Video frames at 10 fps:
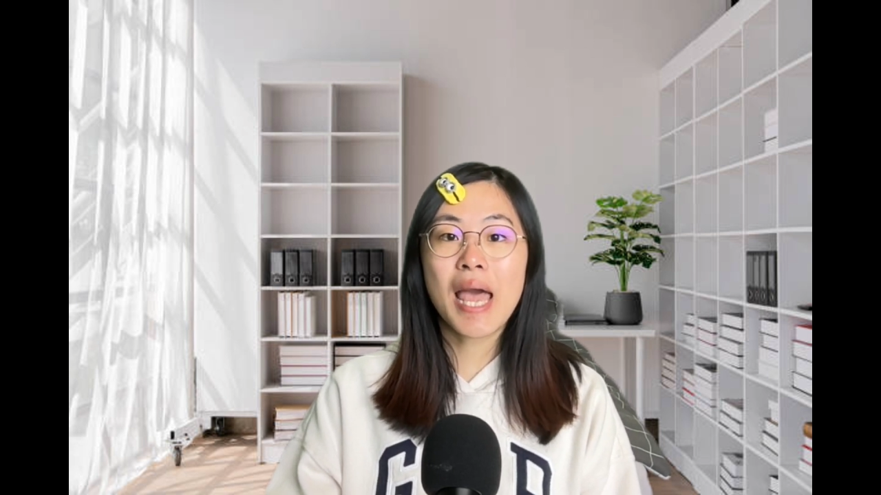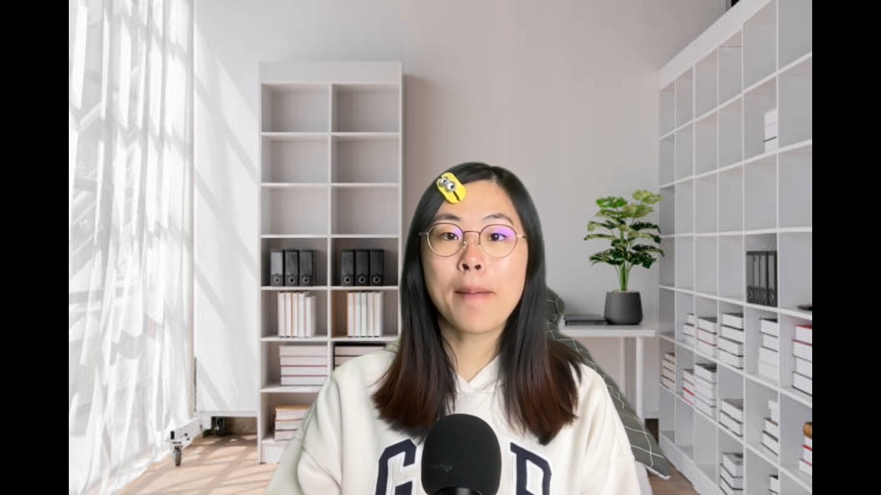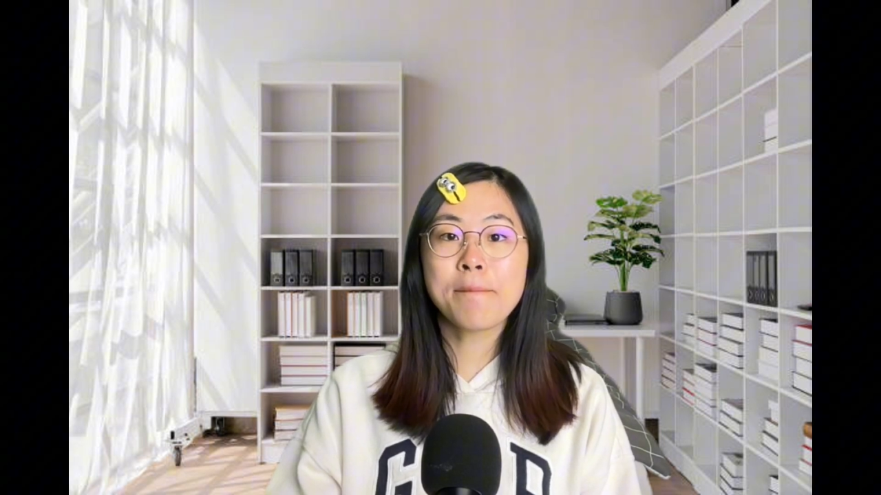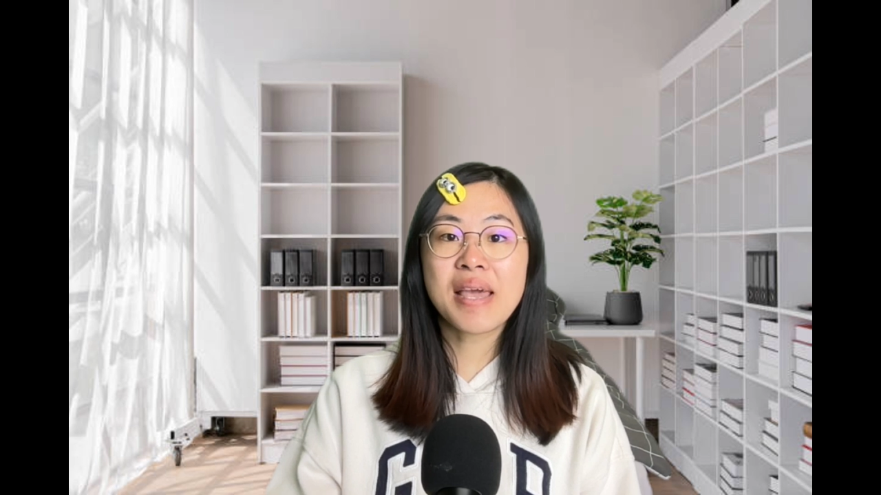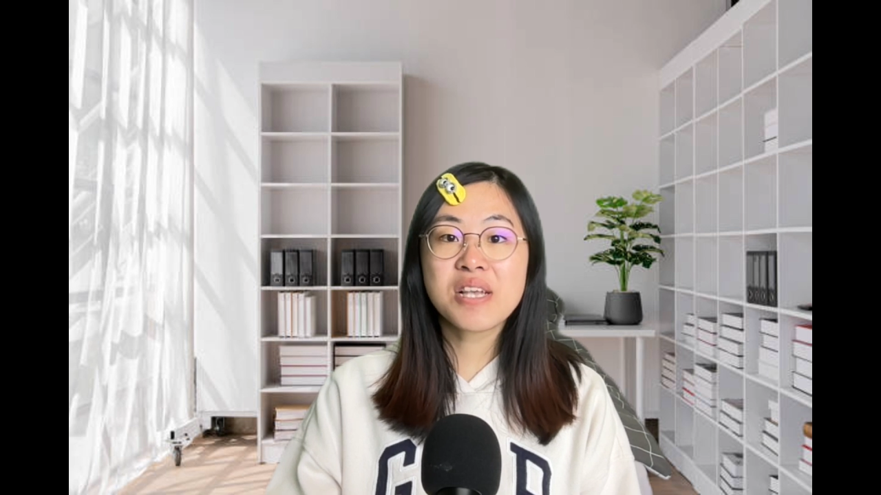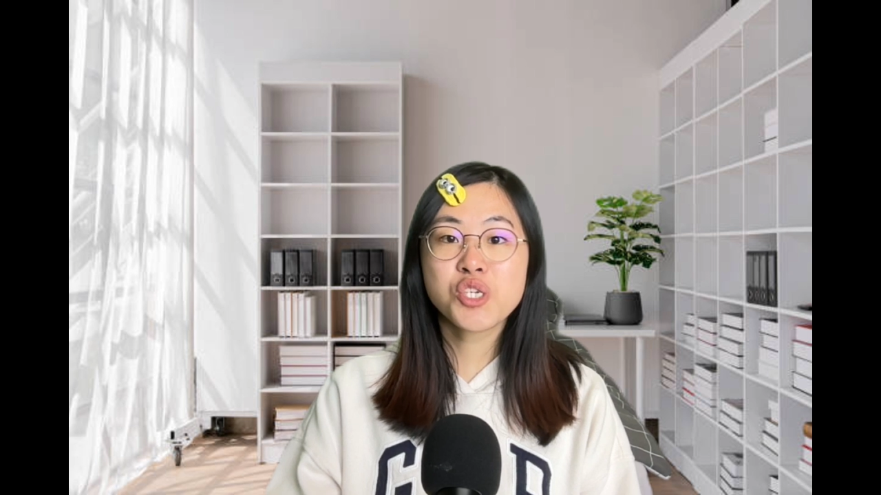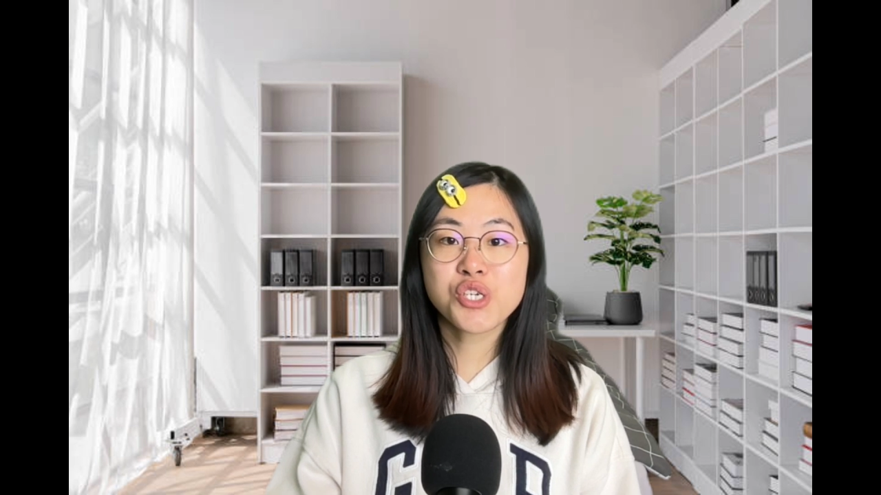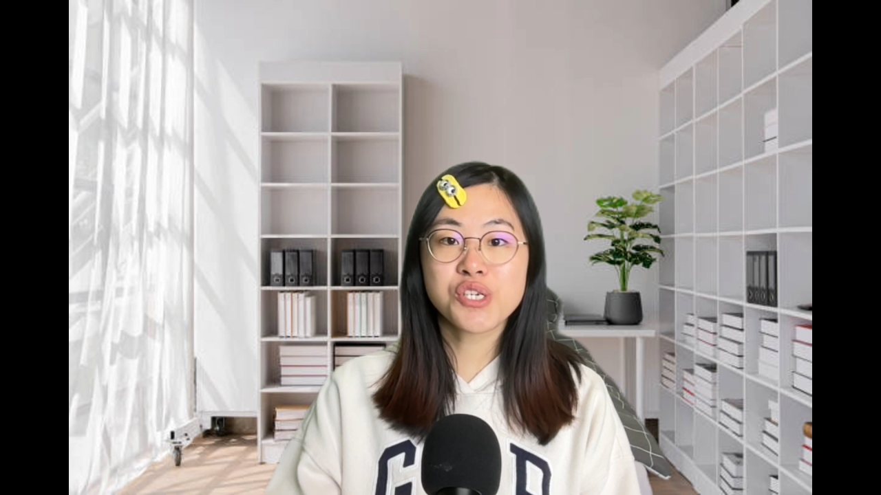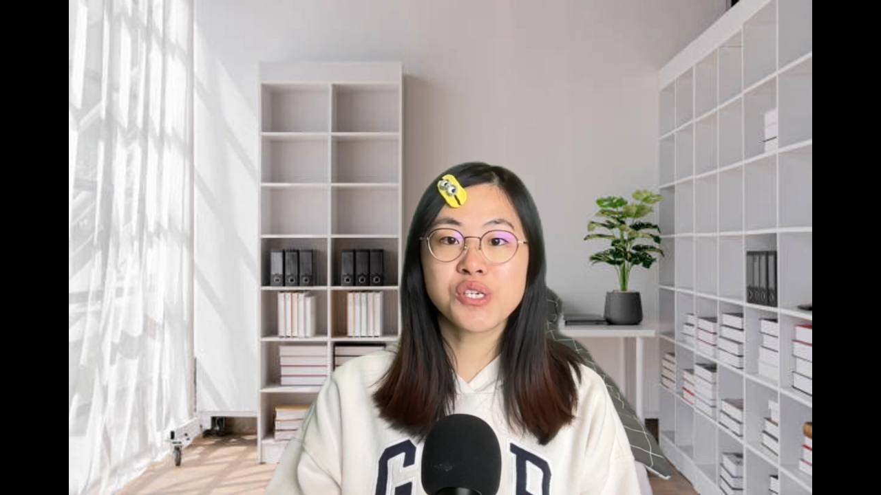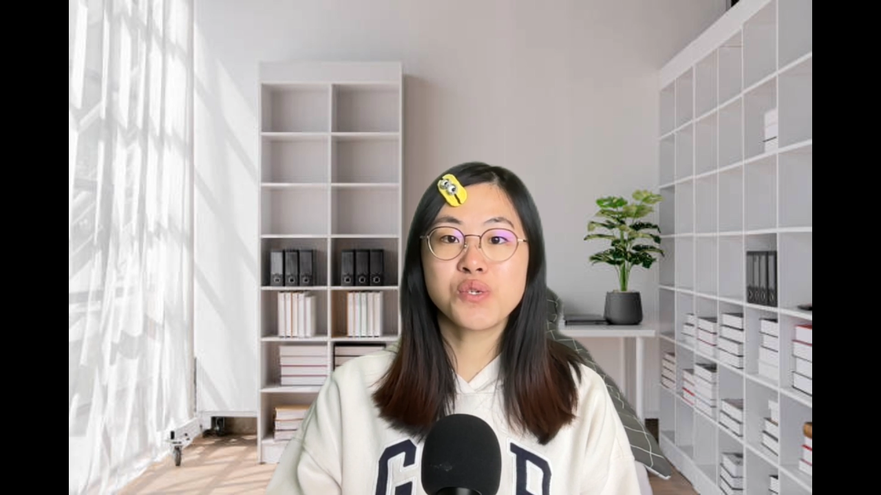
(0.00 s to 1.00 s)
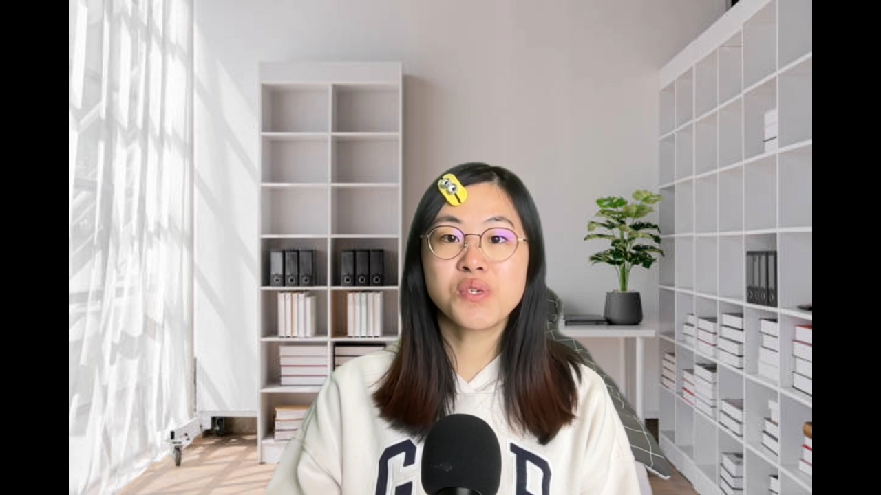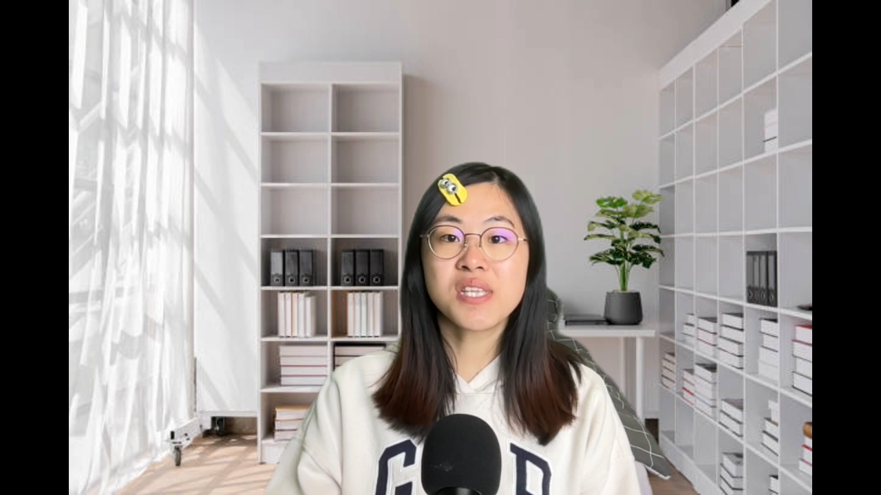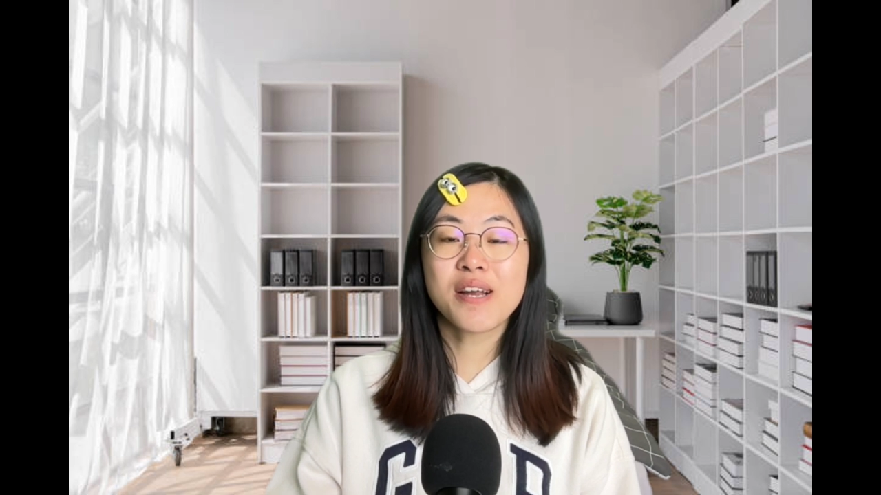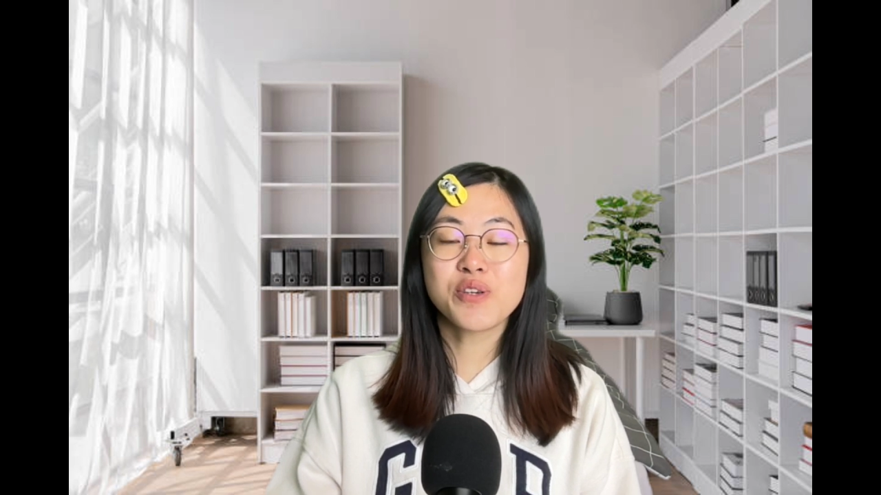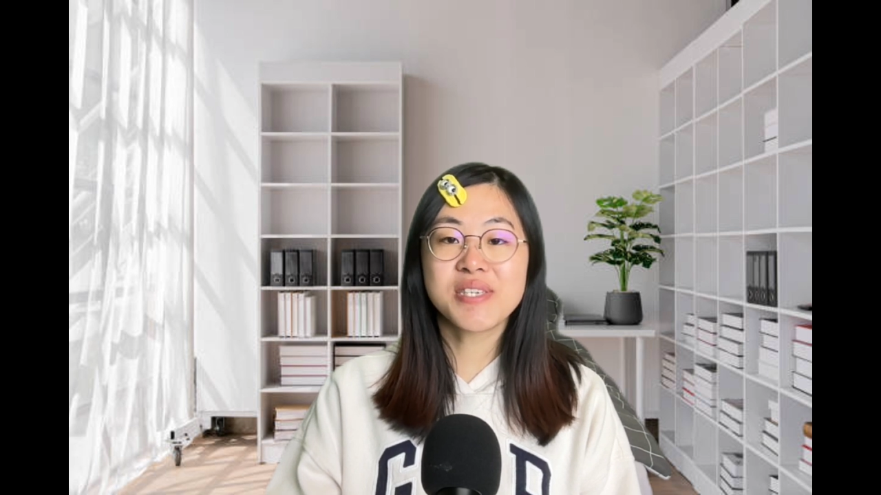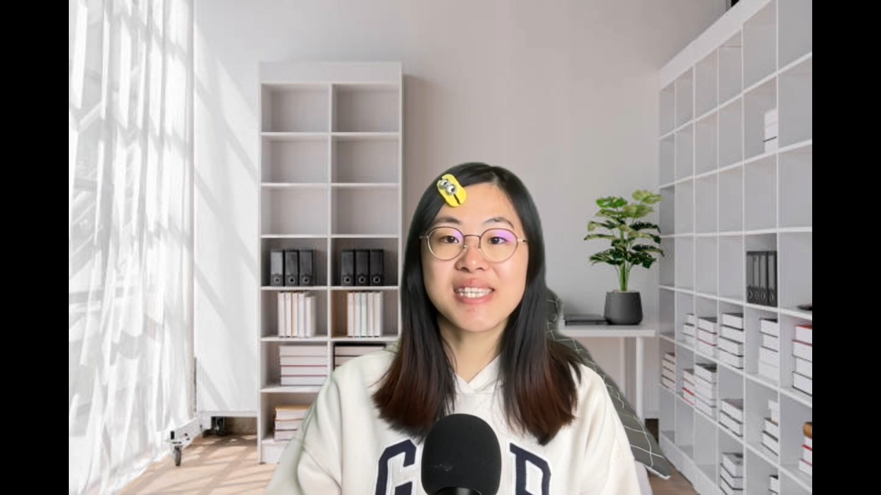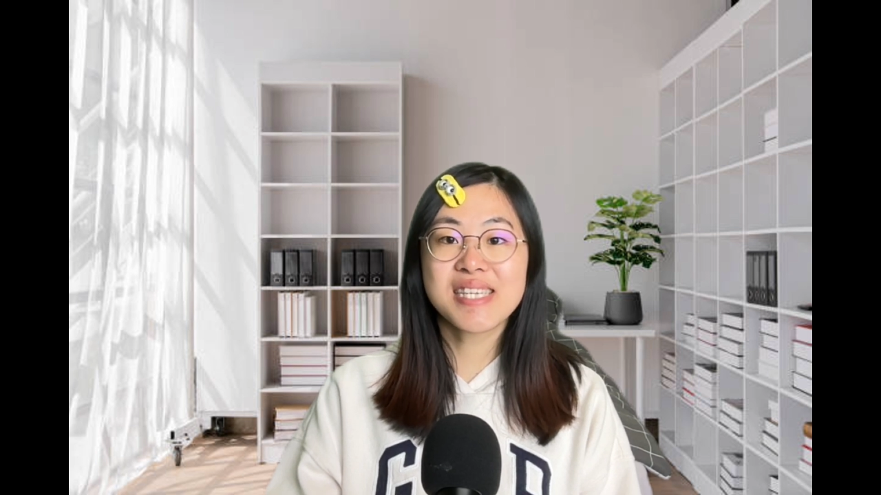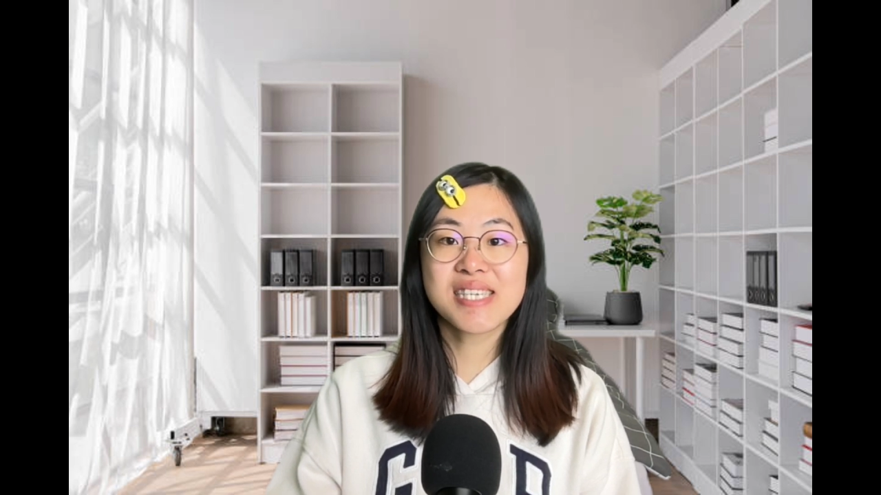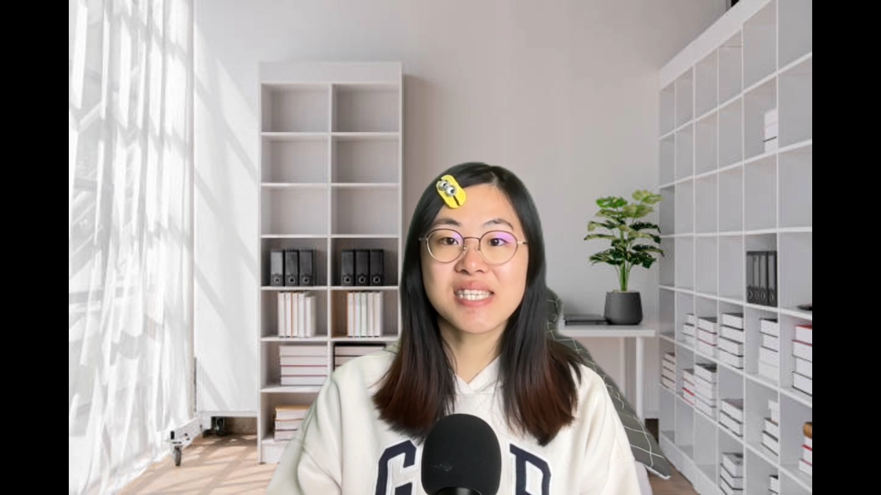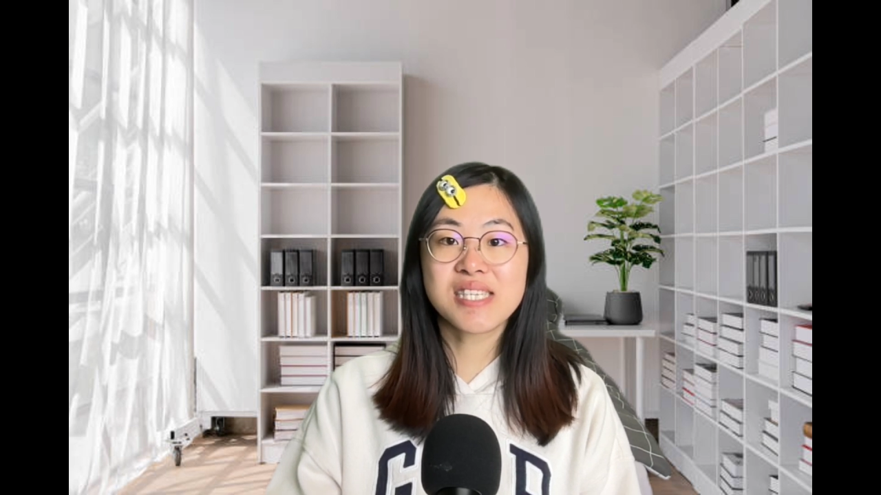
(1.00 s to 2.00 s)
And make sure you start your
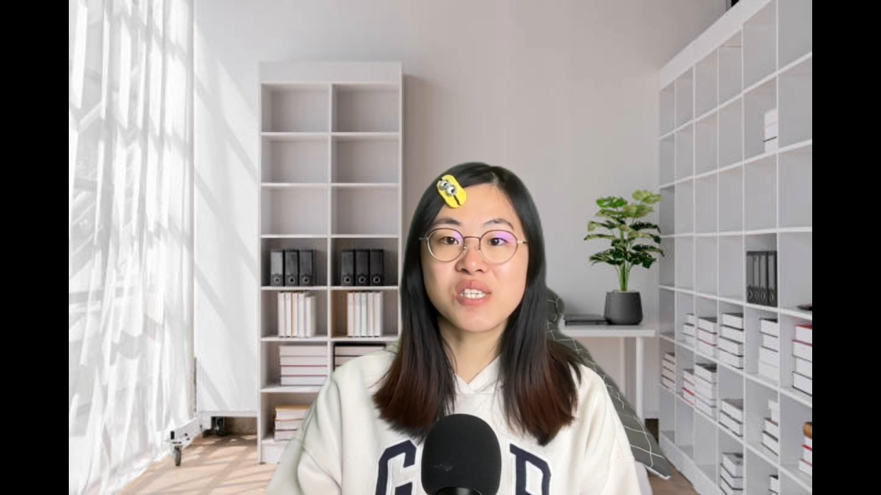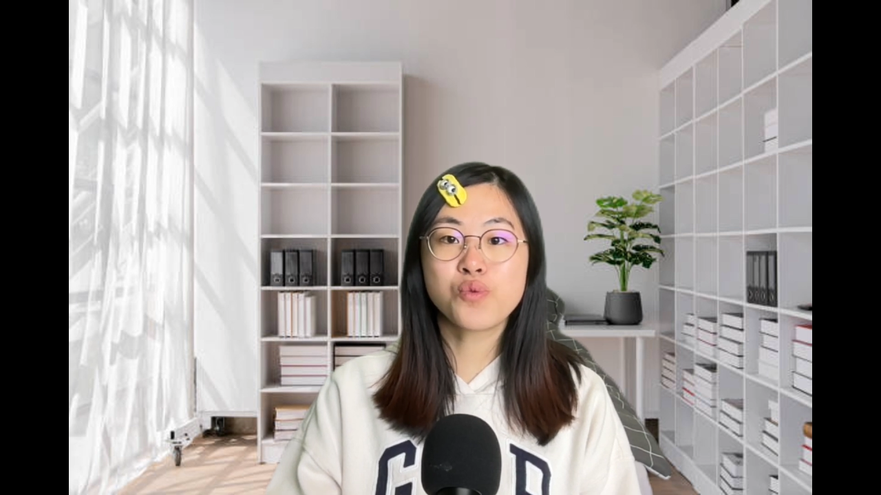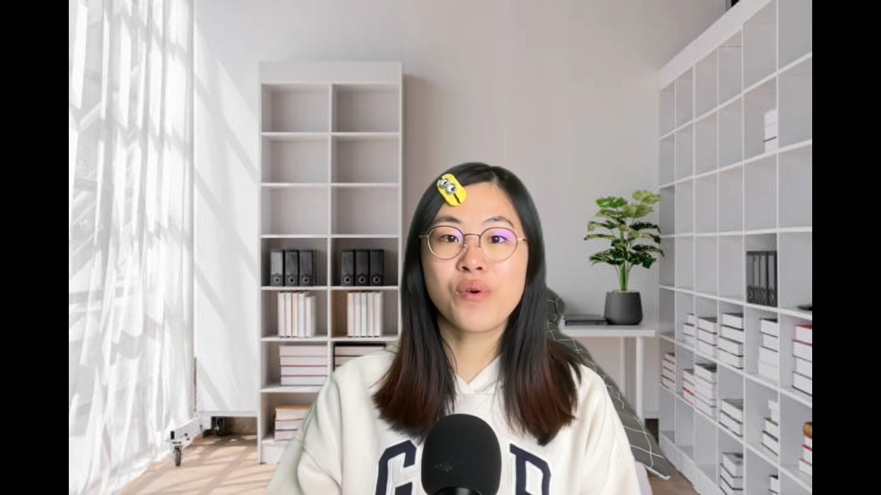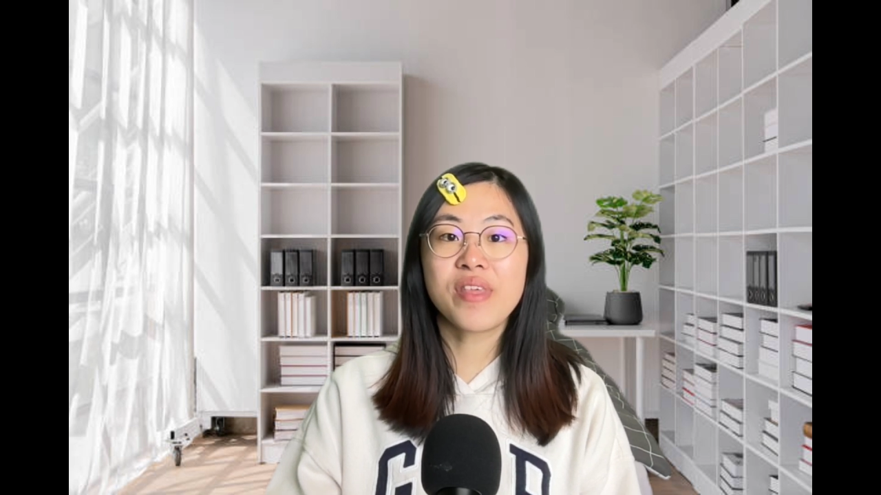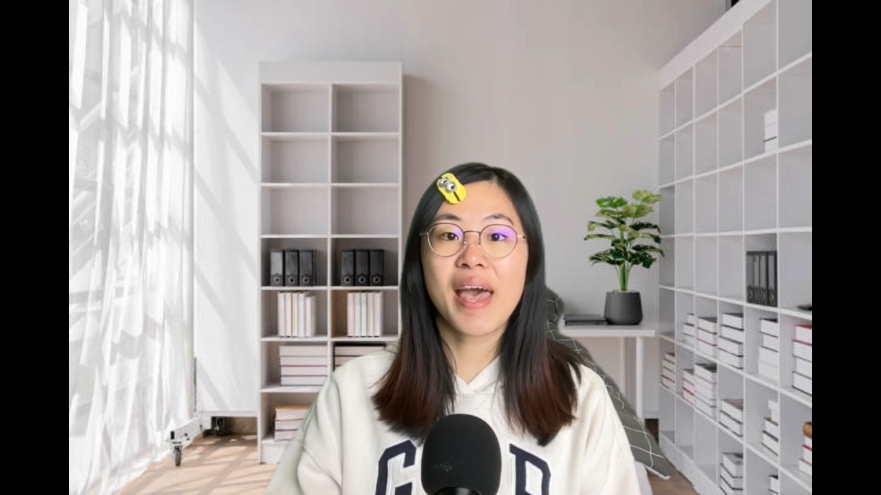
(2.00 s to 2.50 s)
sentences with